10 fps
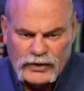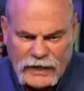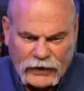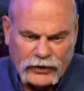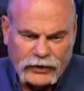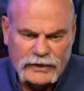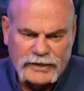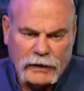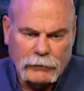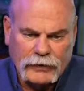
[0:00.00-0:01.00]
Just out of
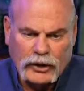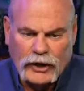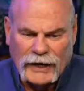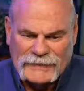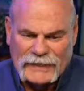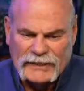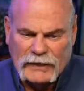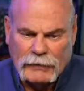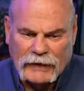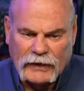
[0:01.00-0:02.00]
curiosity,
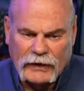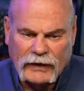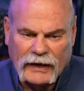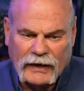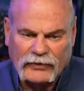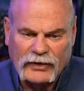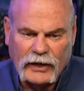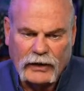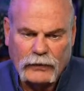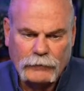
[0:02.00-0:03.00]
jump back in there and let us
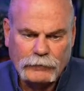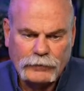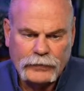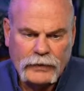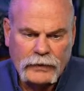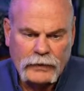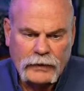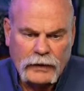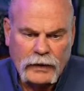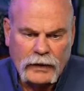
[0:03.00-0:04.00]
know.
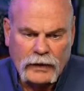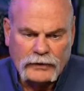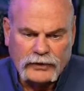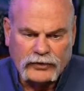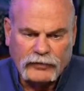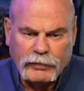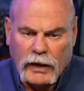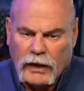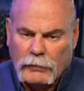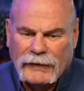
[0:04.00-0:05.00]
Joseph
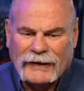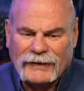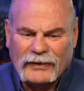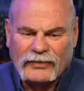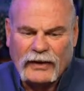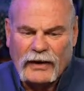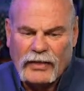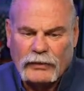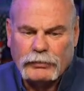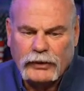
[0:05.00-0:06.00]
Paul, man, it is
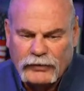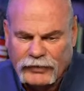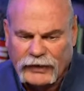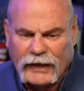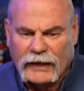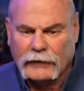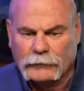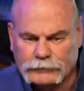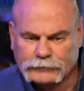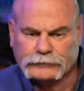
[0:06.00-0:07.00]
another beautiful
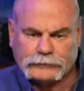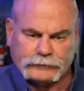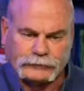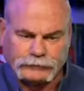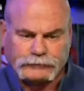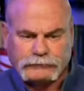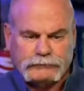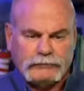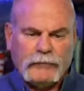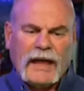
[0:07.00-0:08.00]
day.
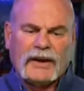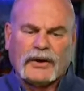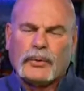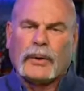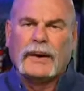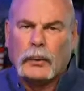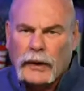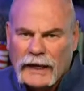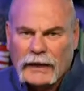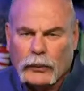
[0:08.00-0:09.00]
Had a great
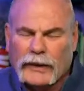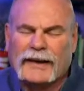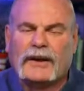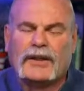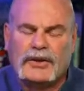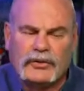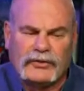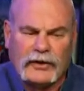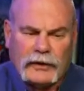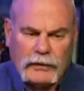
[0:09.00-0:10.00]
weekend. Went down to
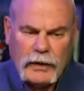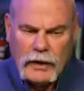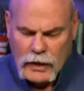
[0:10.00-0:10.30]
Houston.